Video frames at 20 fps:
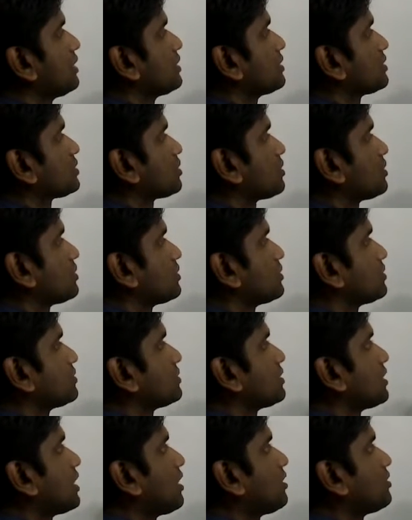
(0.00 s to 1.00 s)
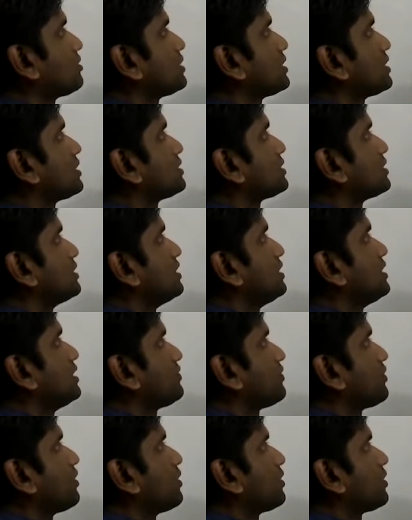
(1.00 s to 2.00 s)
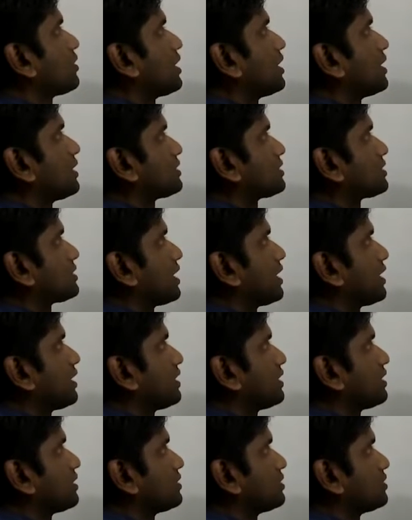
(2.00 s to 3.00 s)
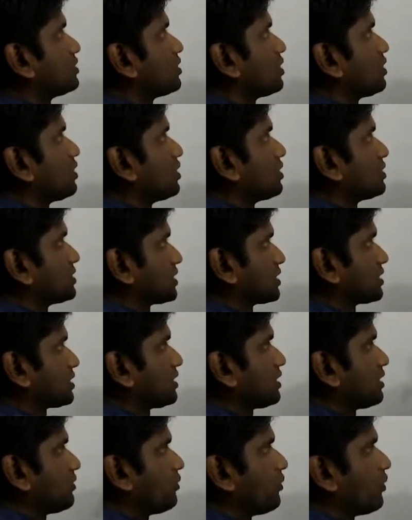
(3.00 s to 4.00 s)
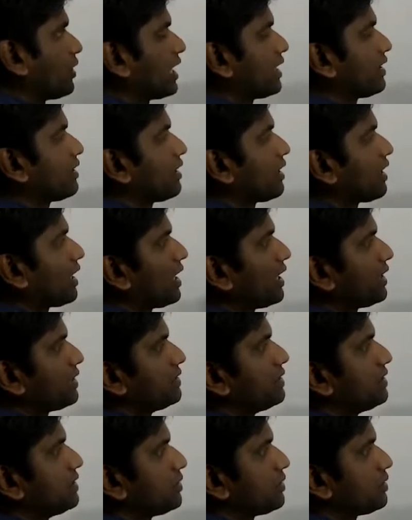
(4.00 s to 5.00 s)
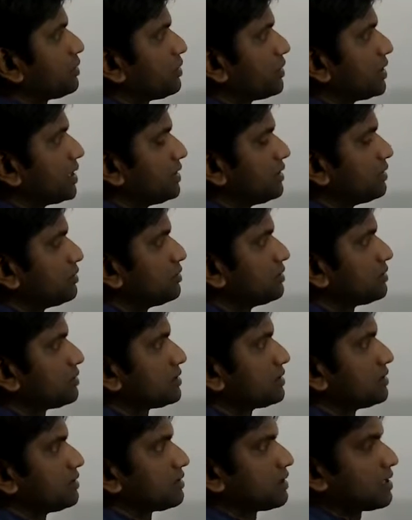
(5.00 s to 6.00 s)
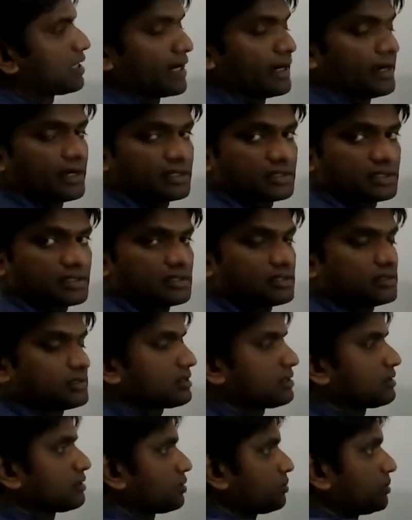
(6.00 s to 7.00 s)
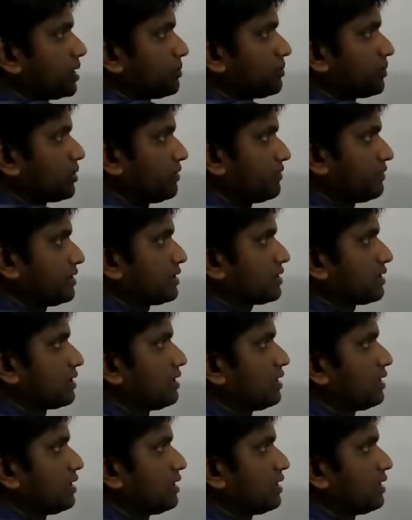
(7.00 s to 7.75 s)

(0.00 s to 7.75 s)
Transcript: So now there is a need for understanding the logic. Why I need to reduce the current asset to my profit?